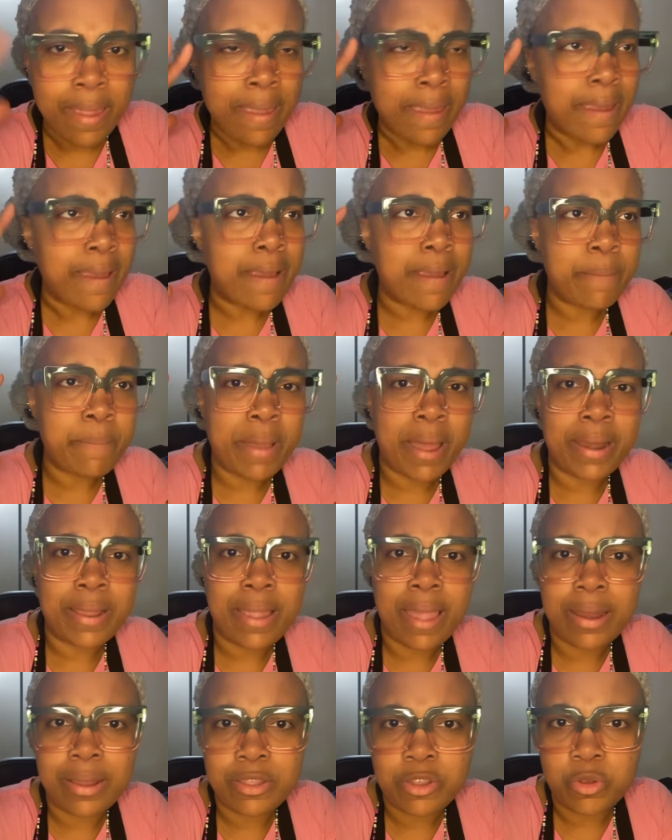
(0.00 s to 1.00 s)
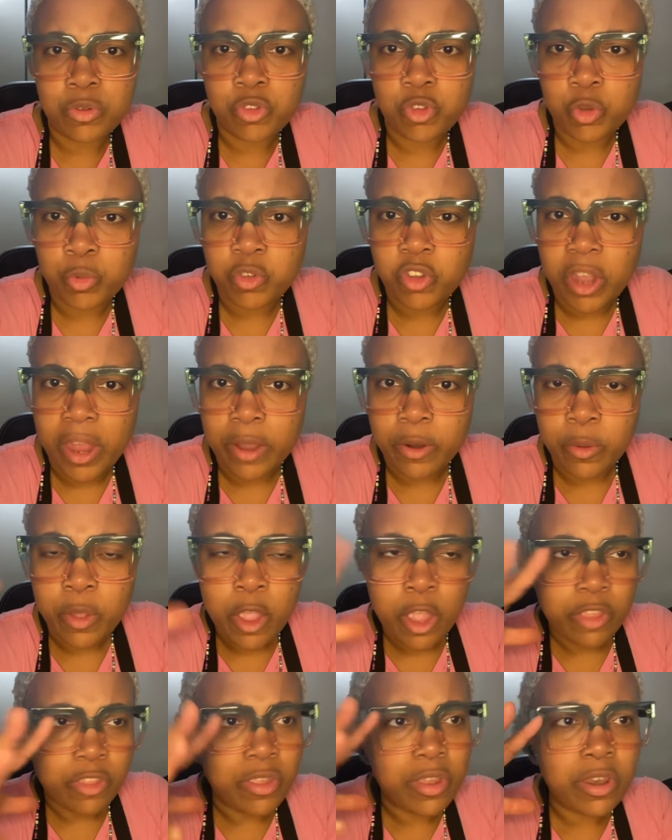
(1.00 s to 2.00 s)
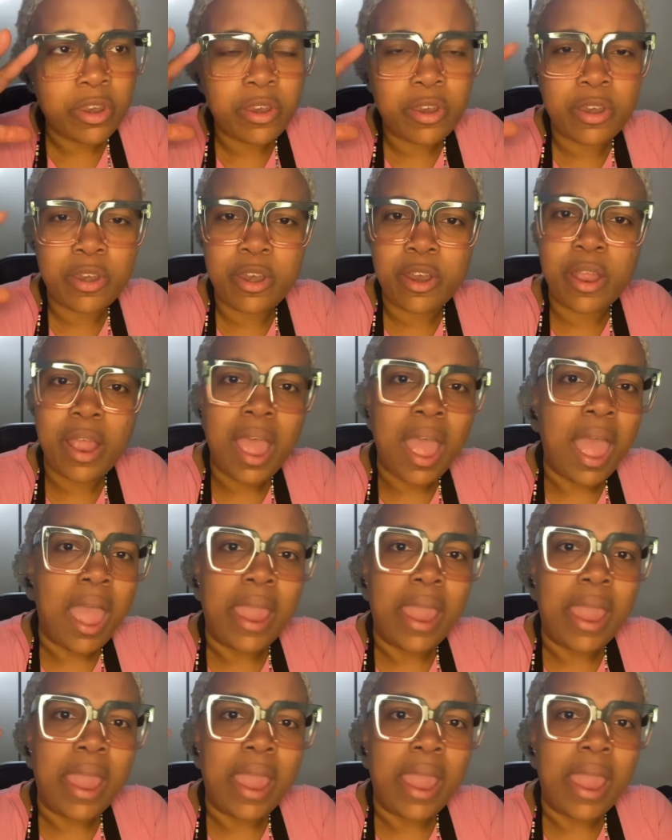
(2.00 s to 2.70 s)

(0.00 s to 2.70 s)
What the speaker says: Everybody got a YouTube channel. Da-da-da-da.